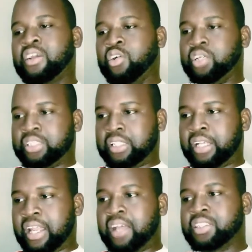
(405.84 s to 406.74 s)
because
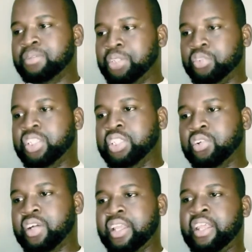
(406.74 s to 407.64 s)
in a long time is going
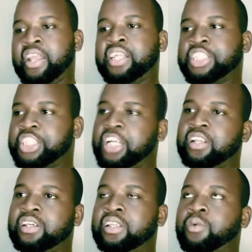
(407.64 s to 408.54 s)
stronger in a
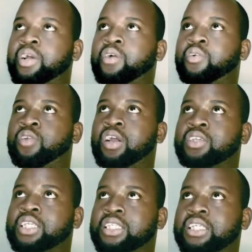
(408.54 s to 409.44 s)
nutshell in a way of
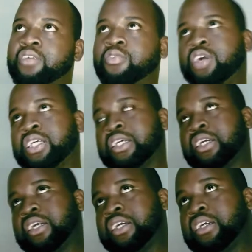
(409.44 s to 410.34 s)
long something and focus
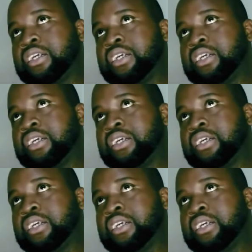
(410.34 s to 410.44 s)
on the